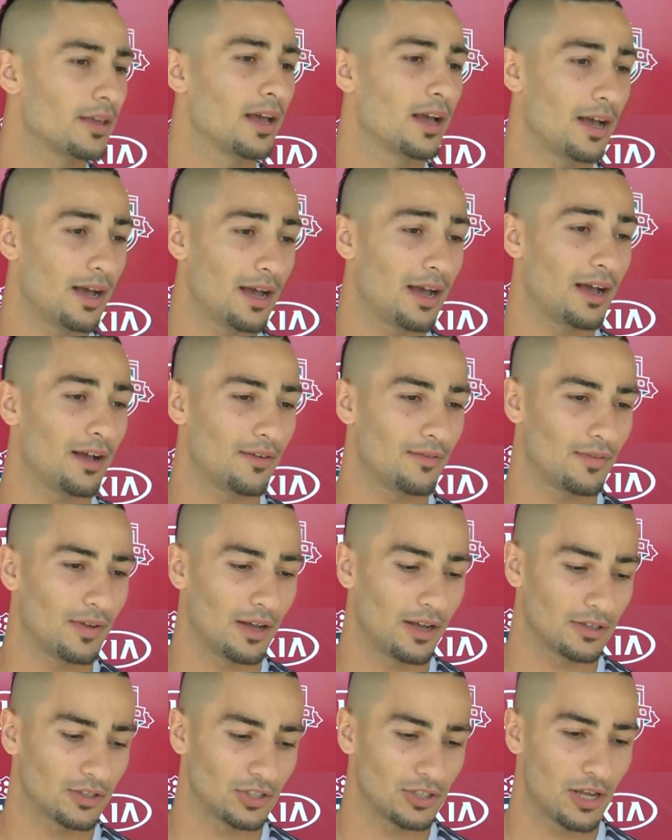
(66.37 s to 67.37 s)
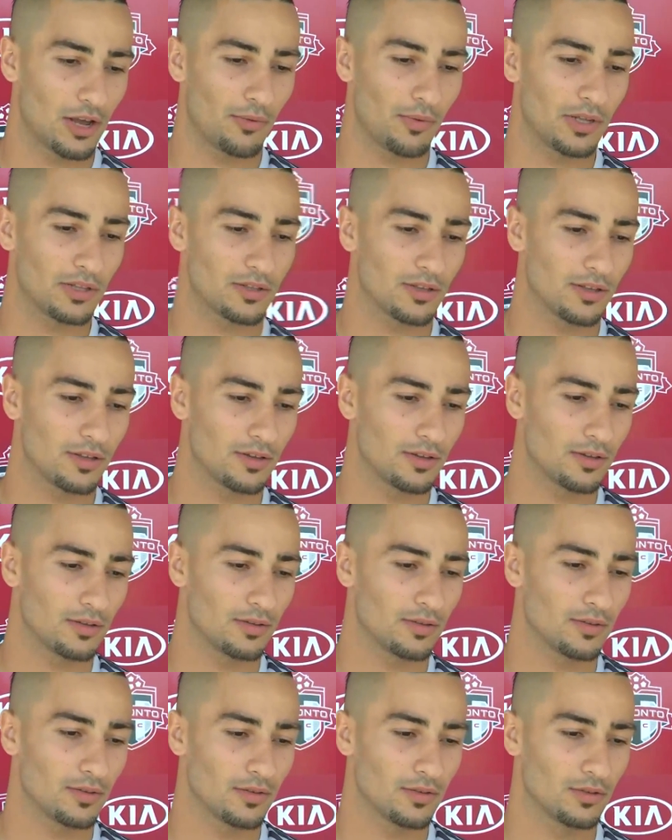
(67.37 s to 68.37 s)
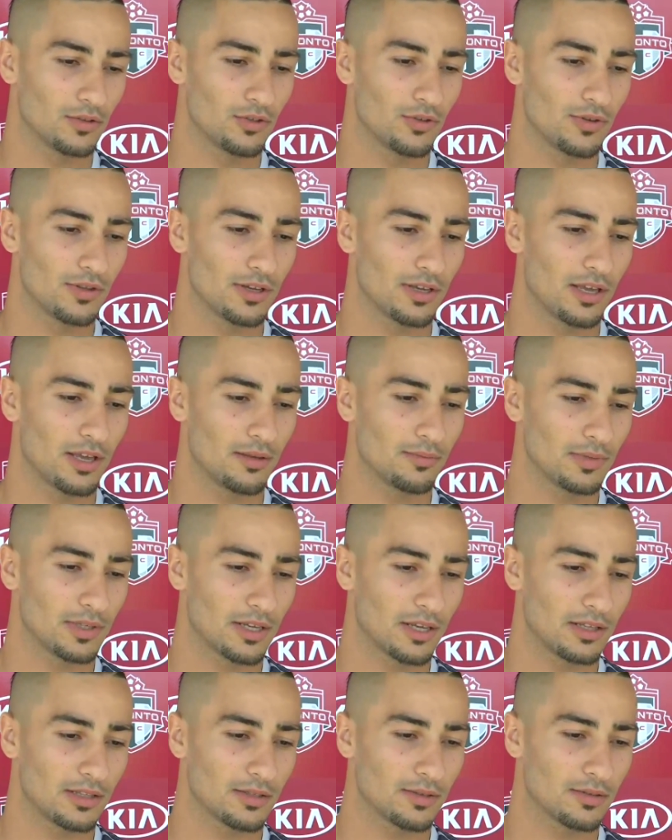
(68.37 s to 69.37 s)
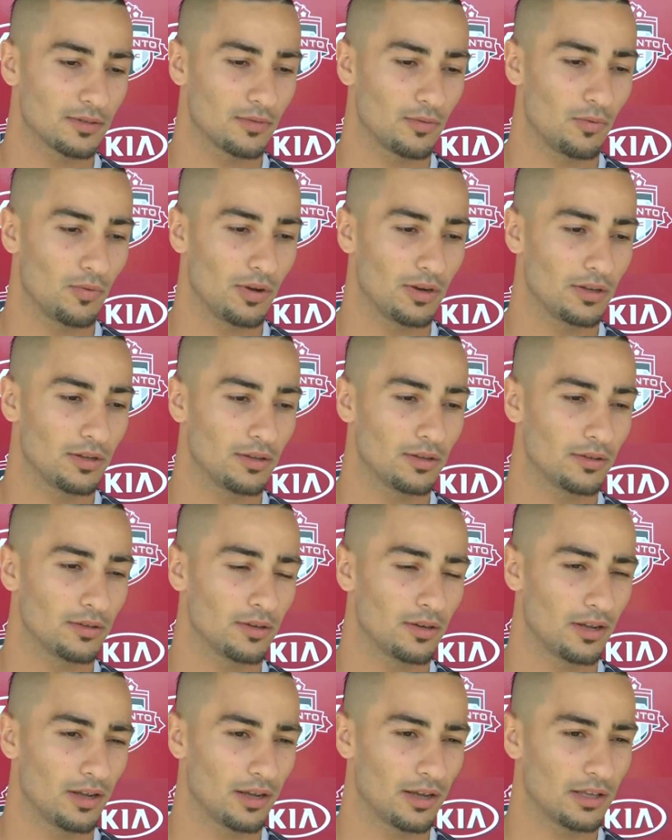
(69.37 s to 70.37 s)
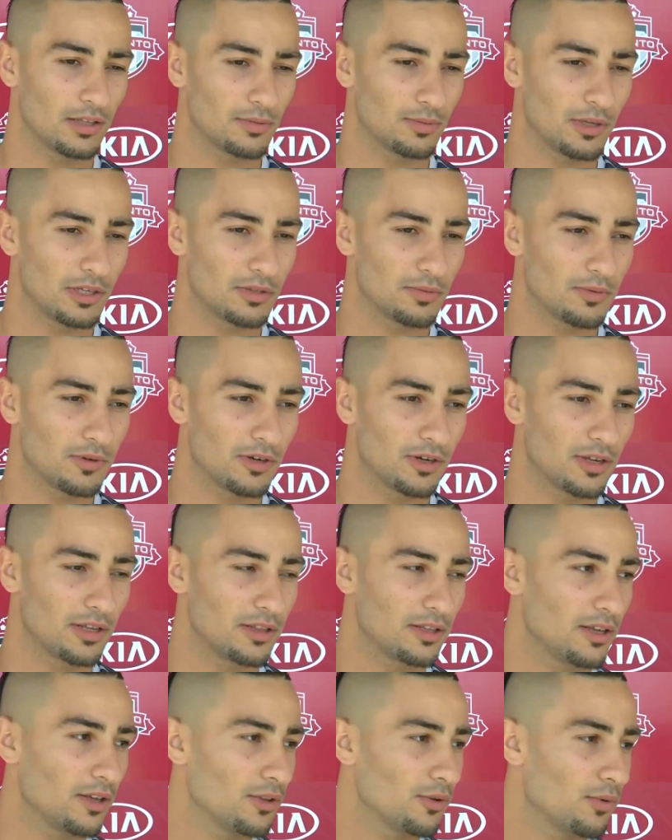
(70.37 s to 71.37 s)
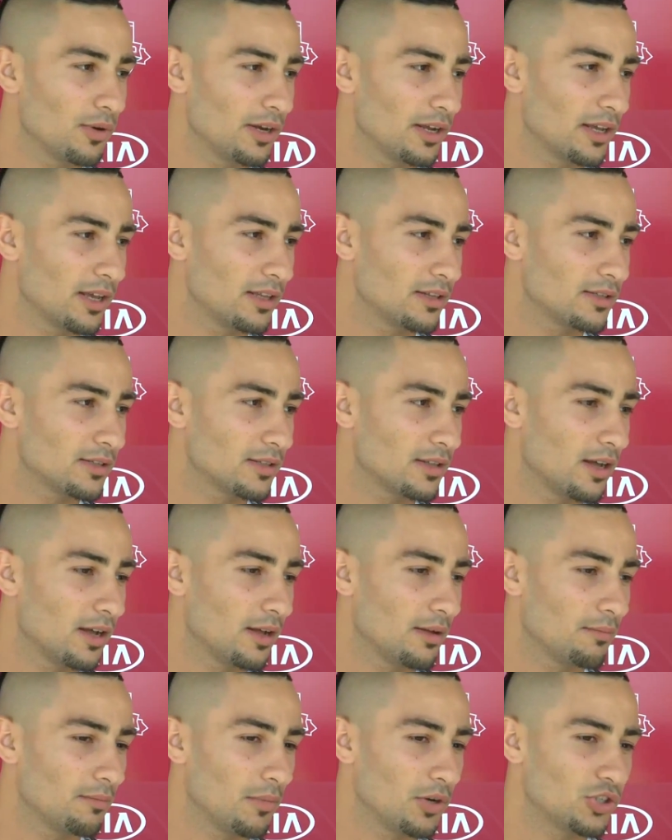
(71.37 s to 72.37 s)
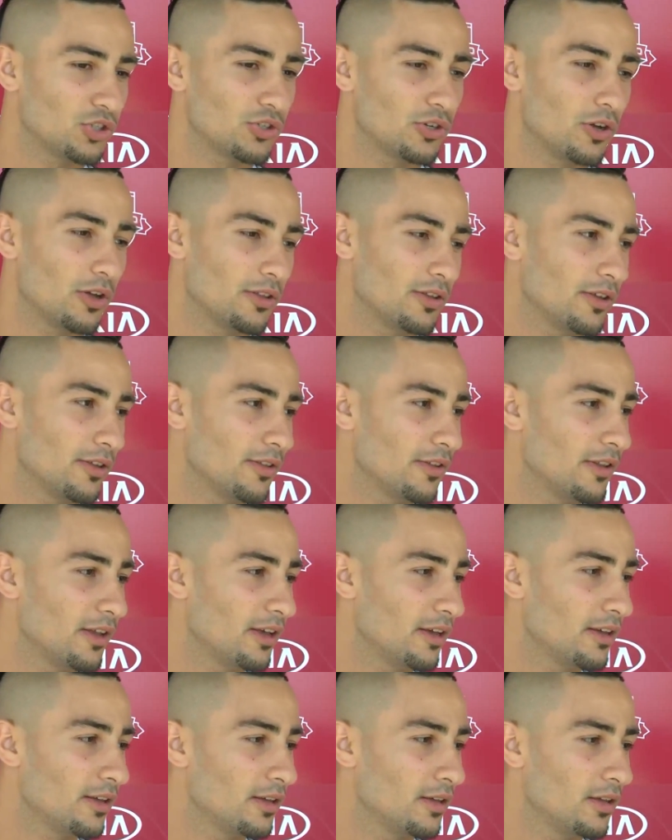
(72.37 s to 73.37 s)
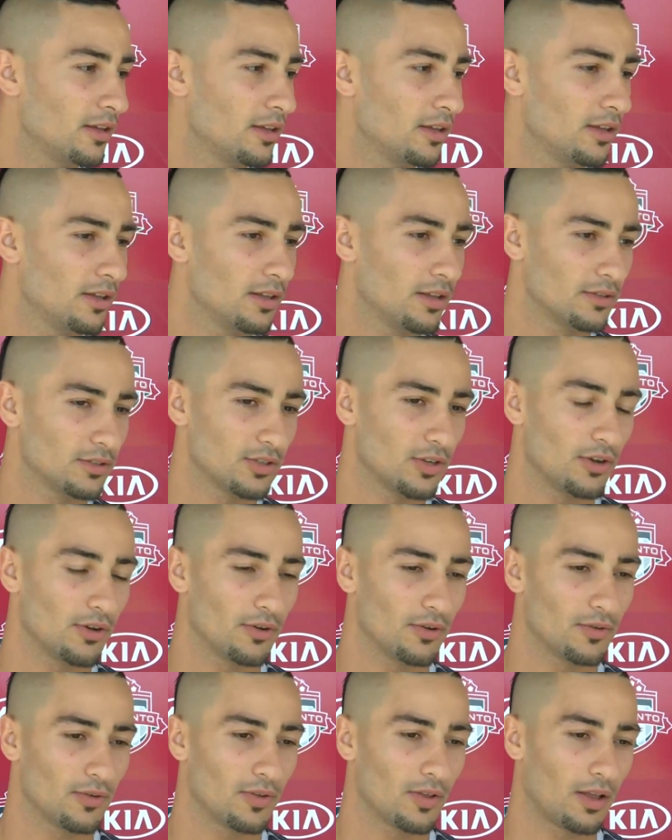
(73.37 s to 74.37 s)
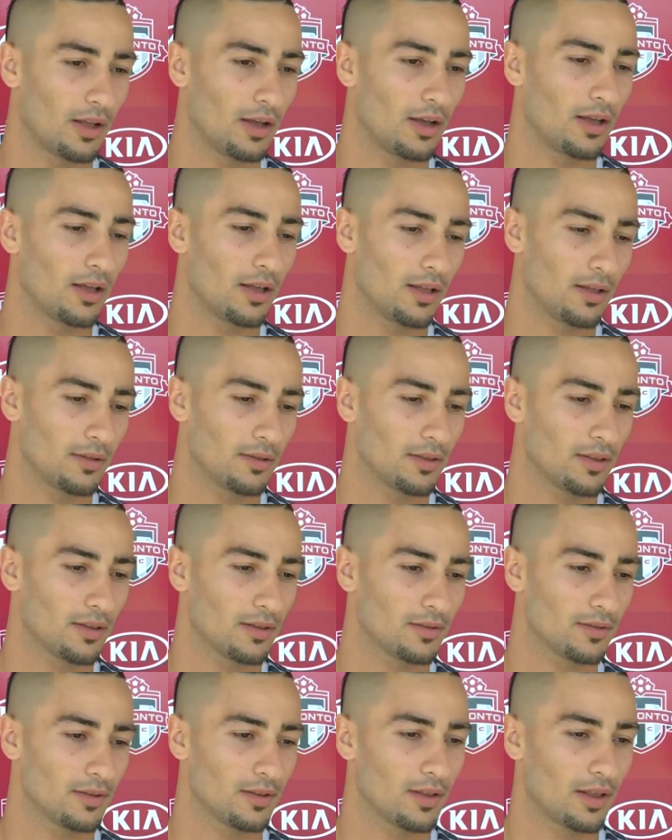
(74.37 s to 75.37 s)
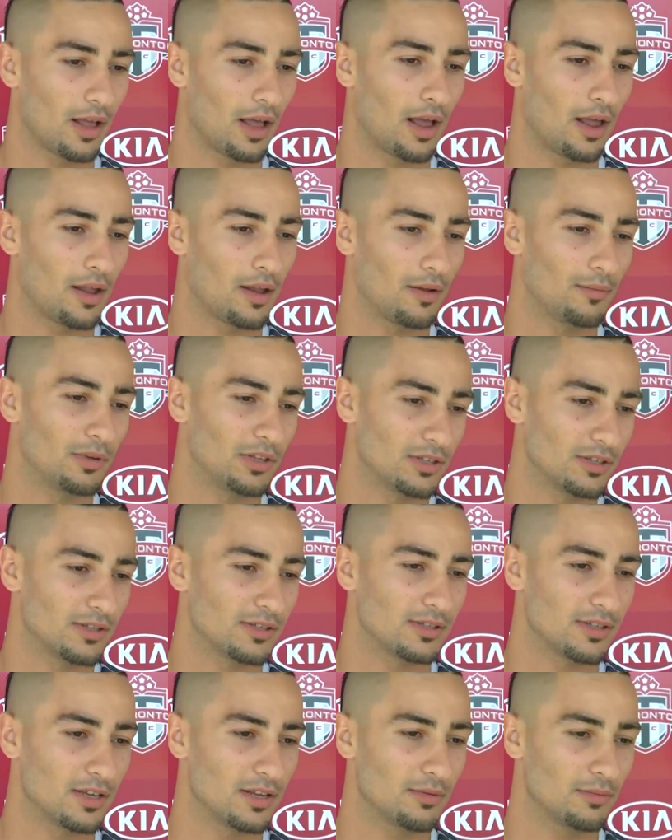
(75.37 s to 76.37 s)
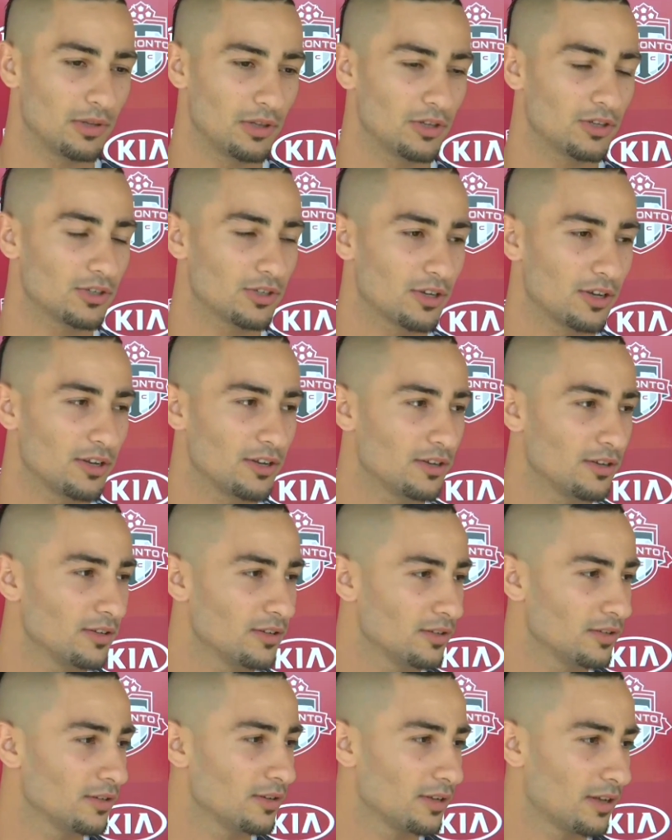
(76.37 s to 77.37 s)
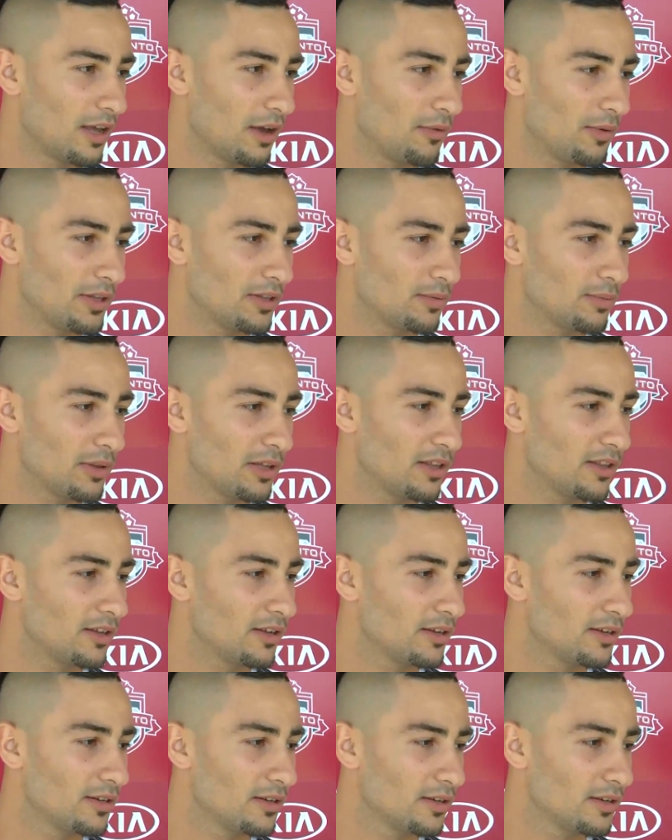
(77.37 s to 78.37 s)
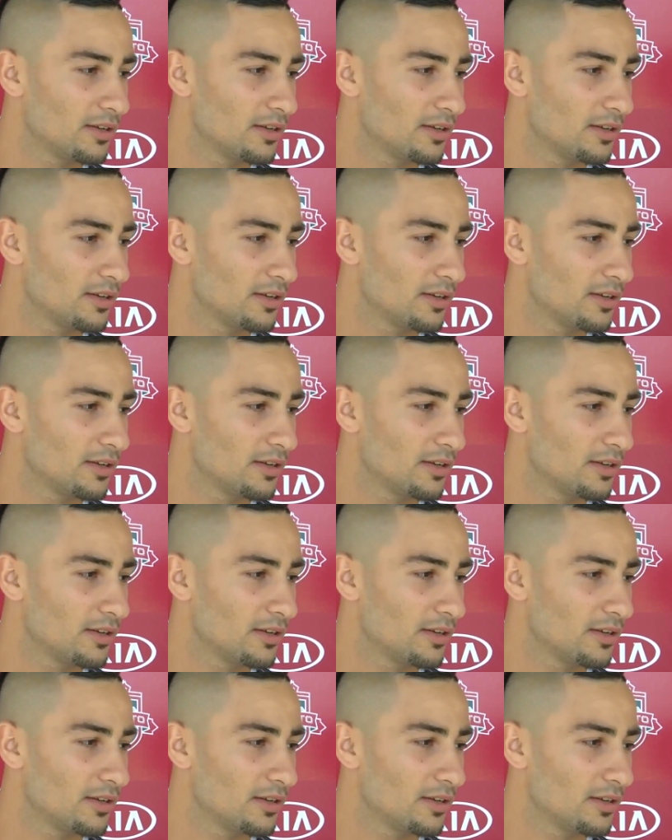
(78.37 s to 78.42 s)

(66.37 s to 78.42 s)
Yeah, I have. Actually, I went to two of the games, against one against Pittsburgh and the other one against Montreal the other day. So I've been to the stadium. It looks good. Can't wait to play there.